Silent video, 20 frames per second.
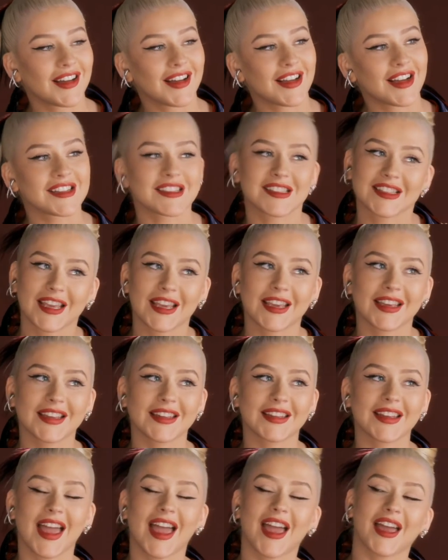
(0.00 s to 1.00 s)
a
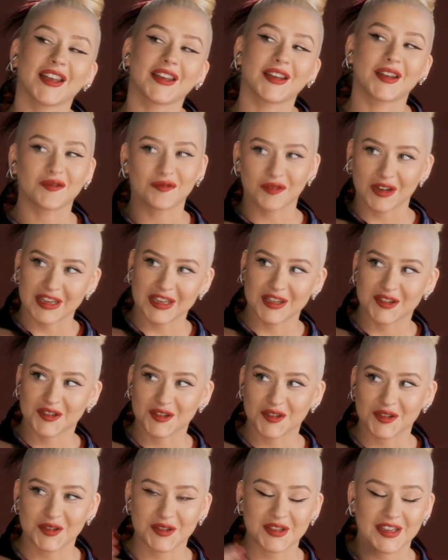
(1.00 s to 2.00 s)
skin and
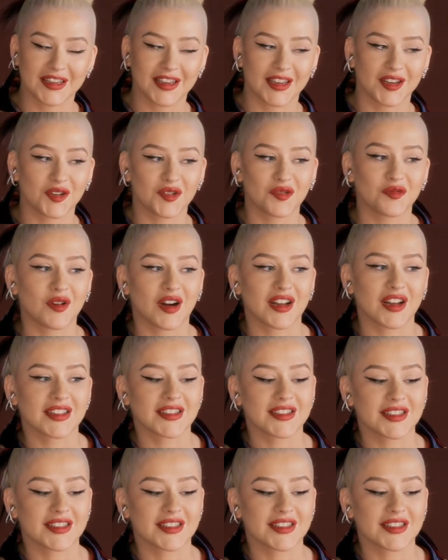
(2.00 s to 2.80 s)
reintroducing a new one